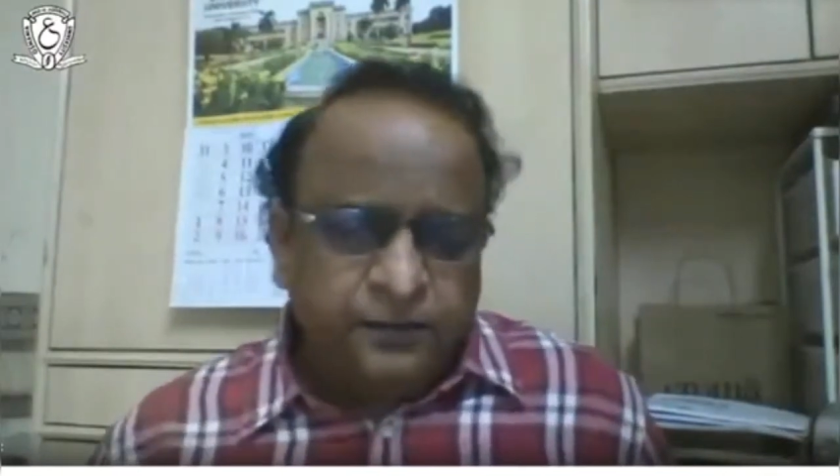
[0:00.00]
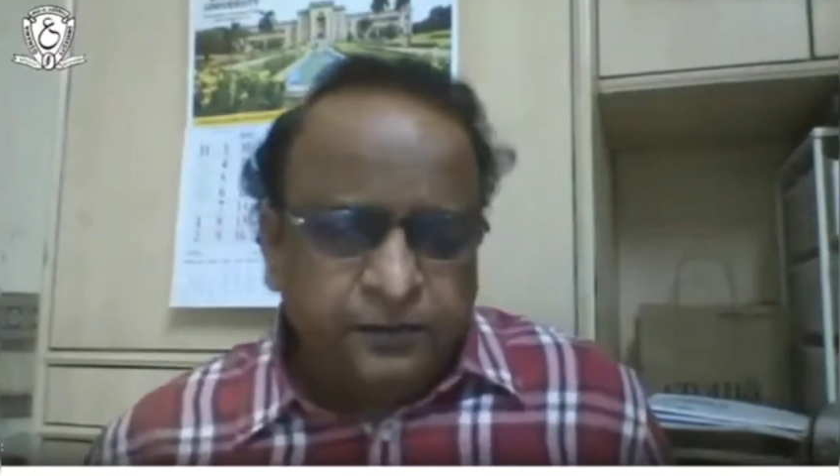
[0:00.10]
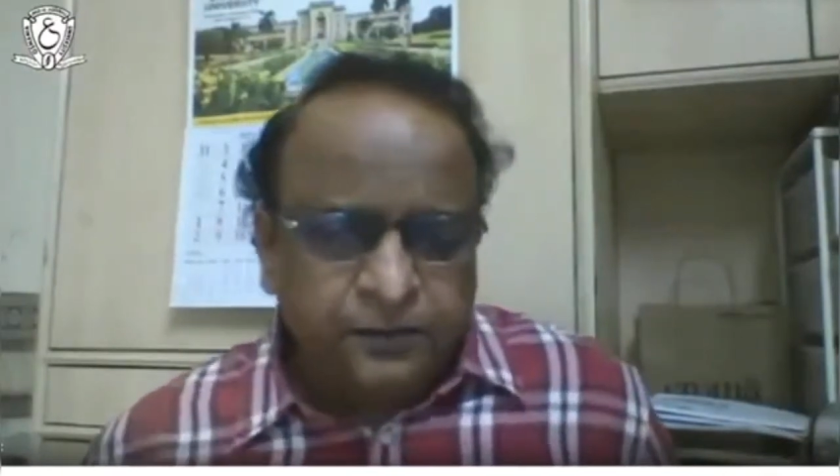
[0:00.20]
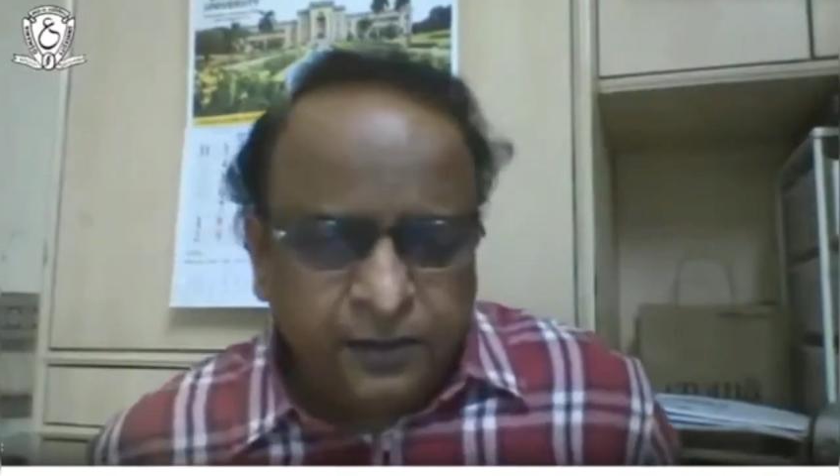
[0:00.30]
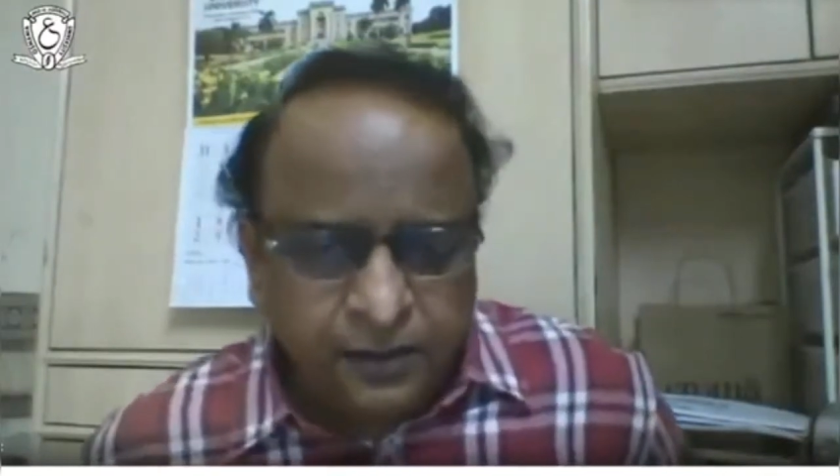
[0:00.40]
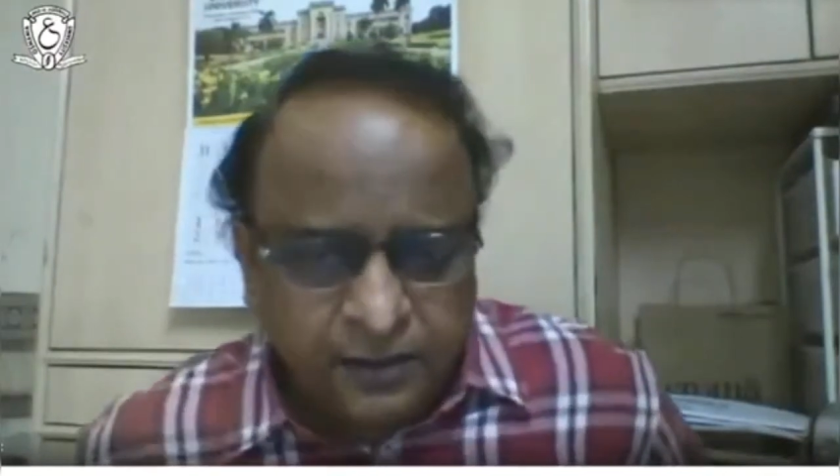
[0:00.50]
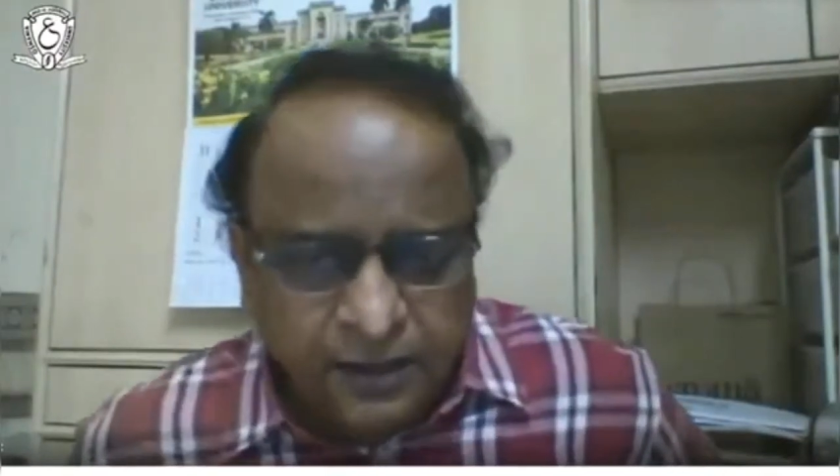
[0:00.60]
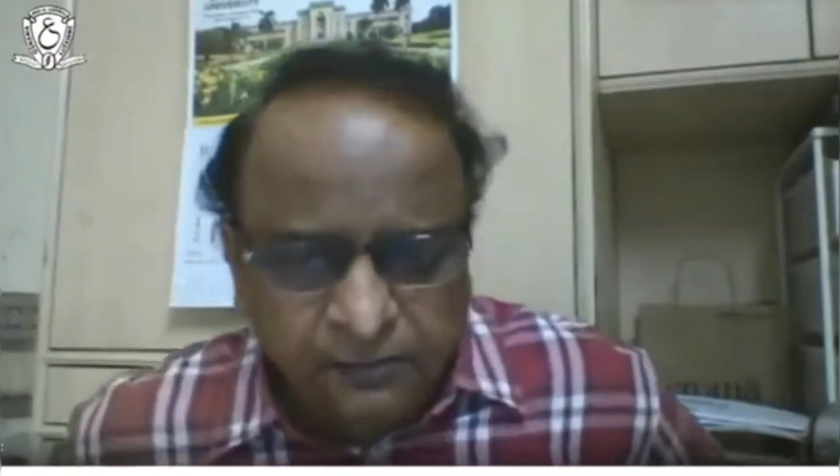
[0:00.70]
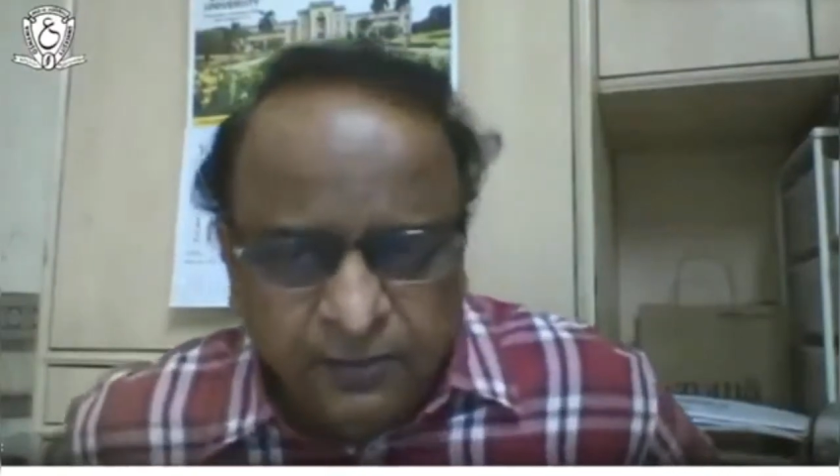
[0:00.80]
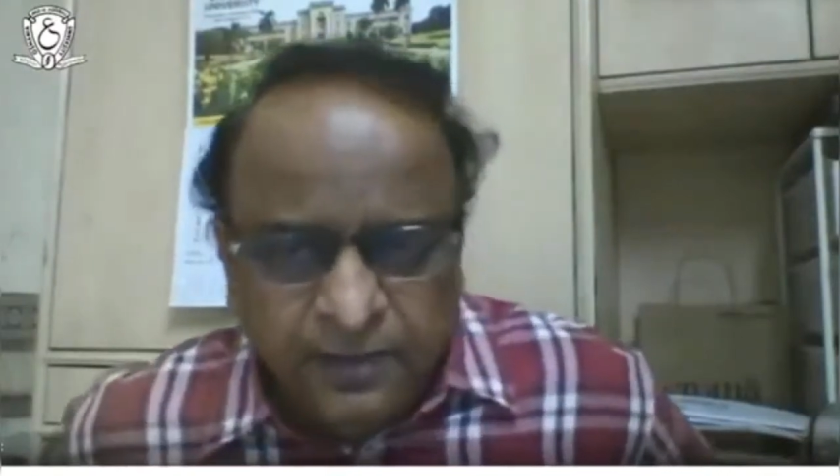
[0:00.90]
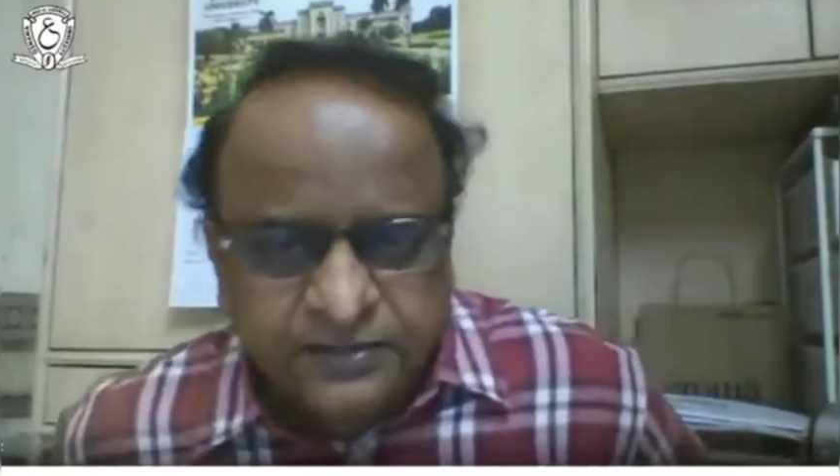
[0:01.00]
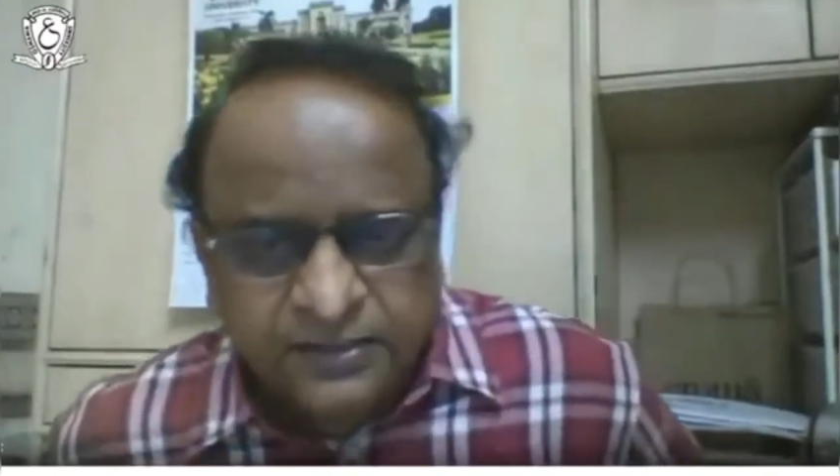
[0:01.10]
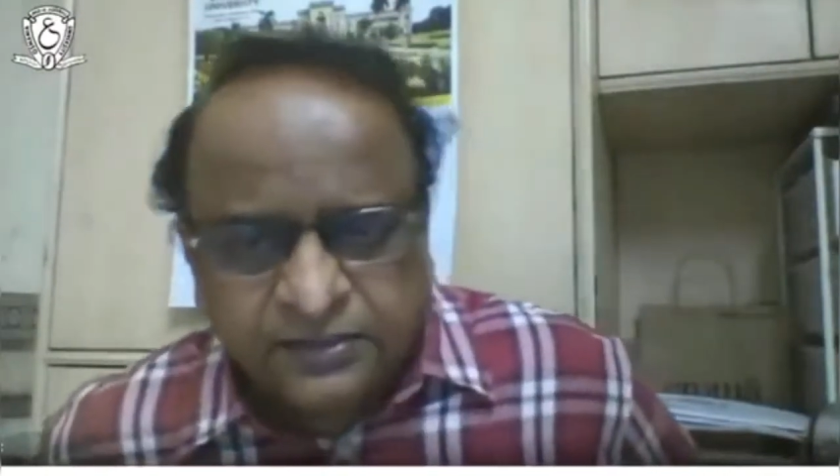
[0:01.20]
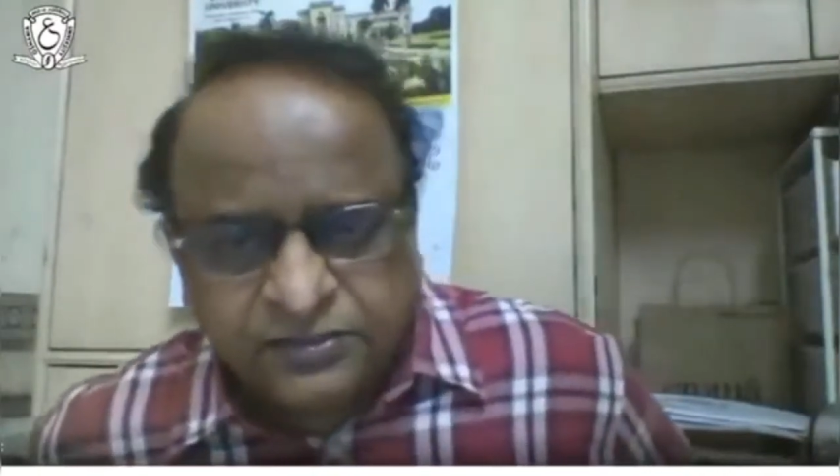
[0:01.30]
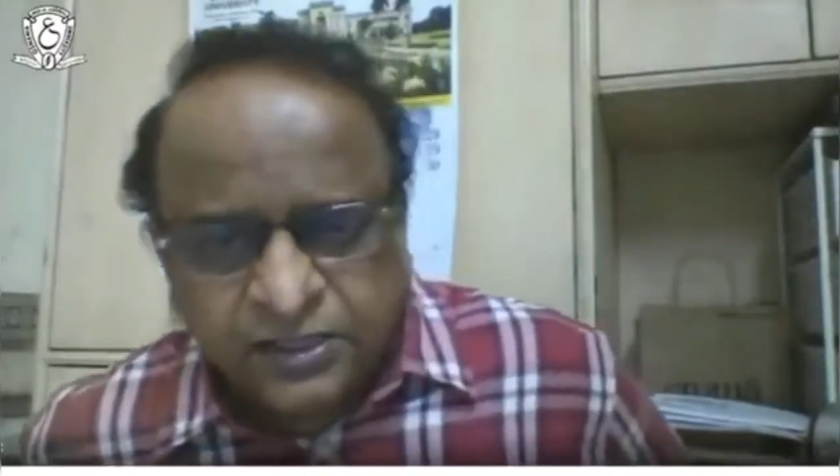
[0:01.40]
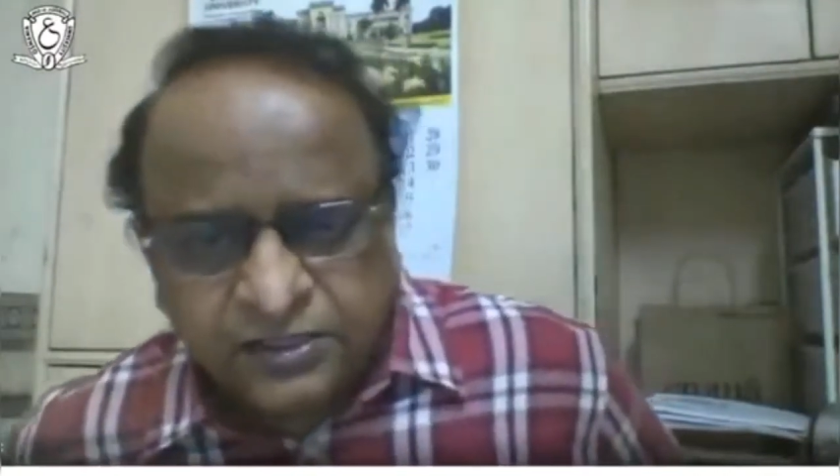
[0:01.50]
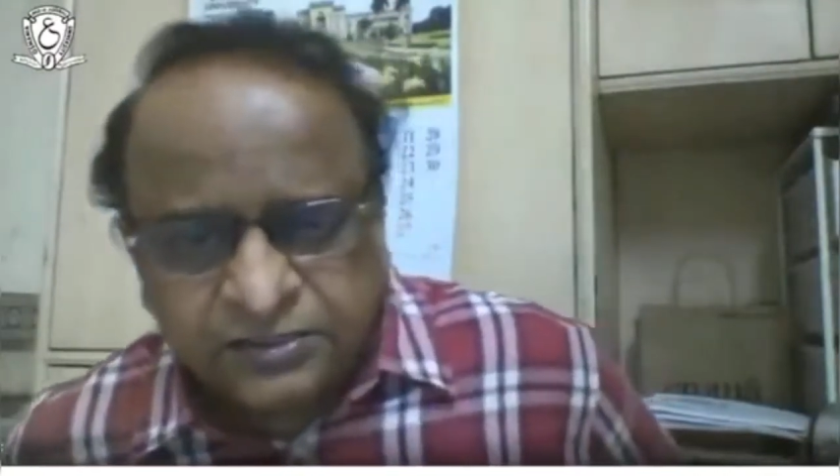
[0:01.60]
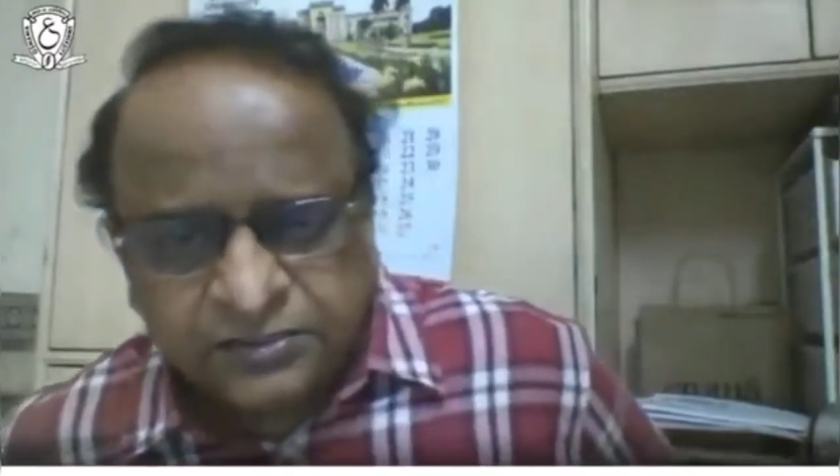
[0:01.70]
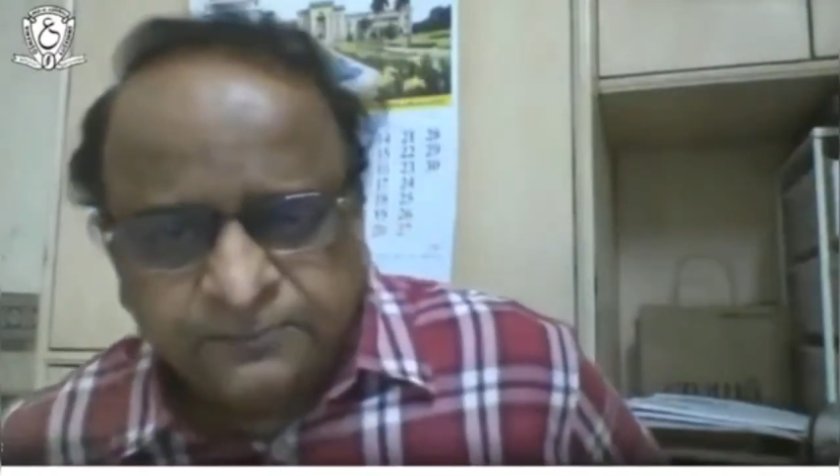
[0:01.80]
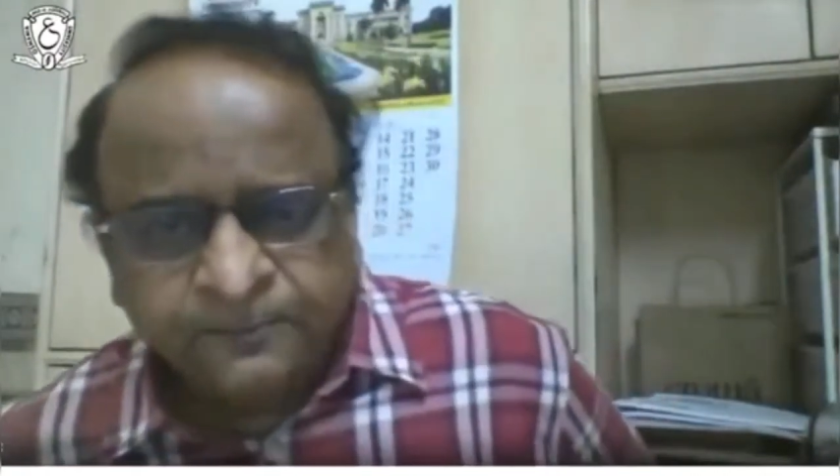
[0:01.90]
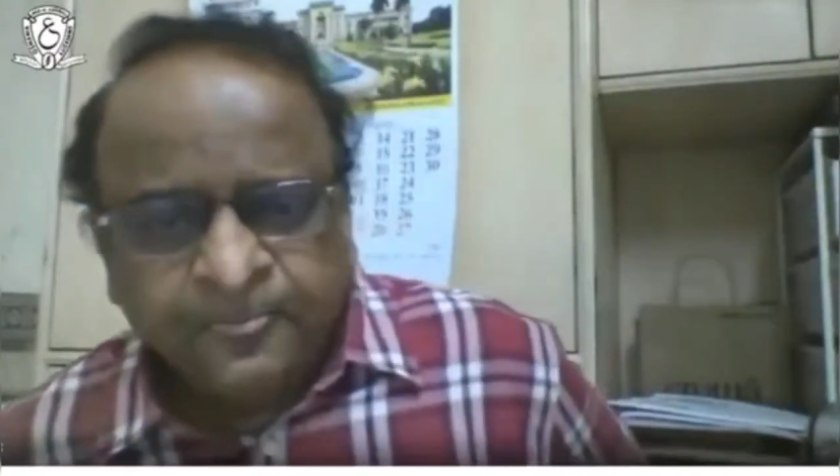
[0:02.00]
her entire mindset changed,